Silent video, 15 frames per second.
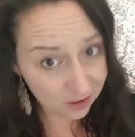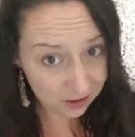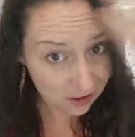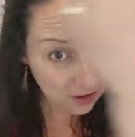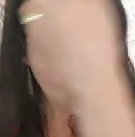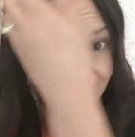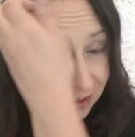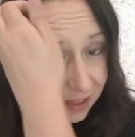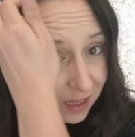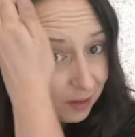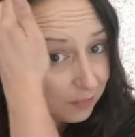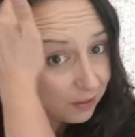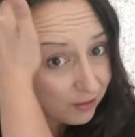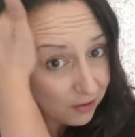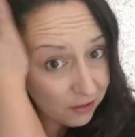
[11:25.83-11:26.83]
loved,
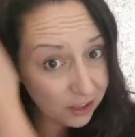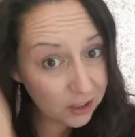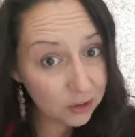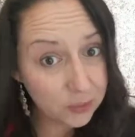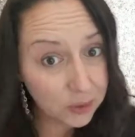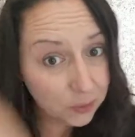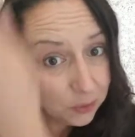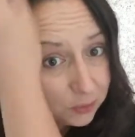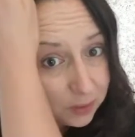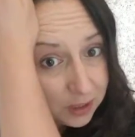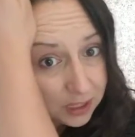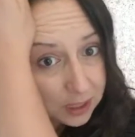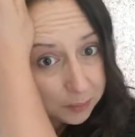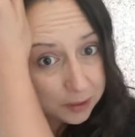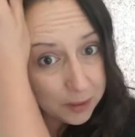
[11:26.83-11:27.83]
like my favorite day of
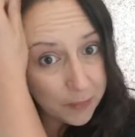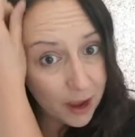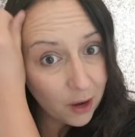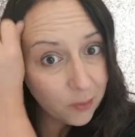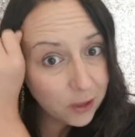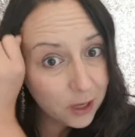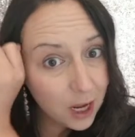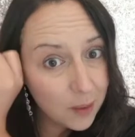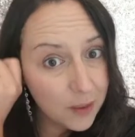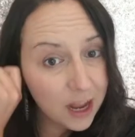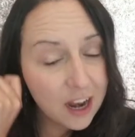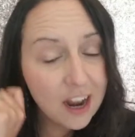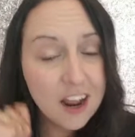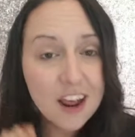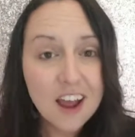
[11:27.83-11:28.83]
the week was when the Ipsy
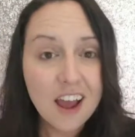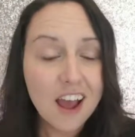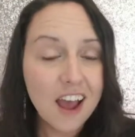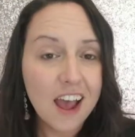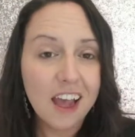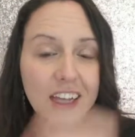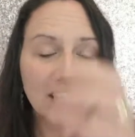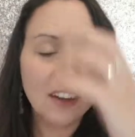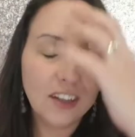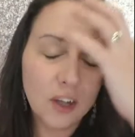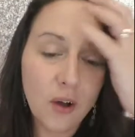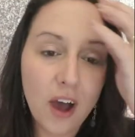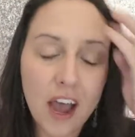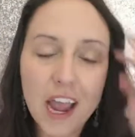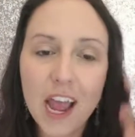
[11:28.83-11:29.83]
bag would come in.
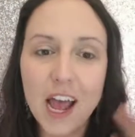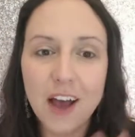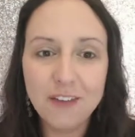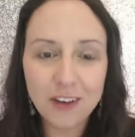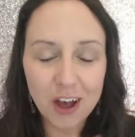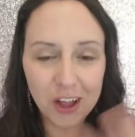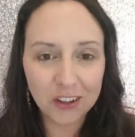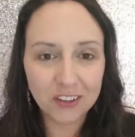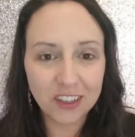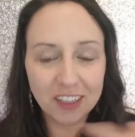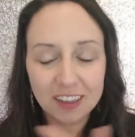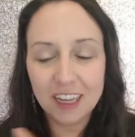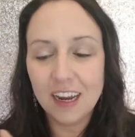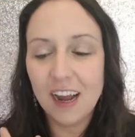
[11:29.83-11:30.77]
And so I have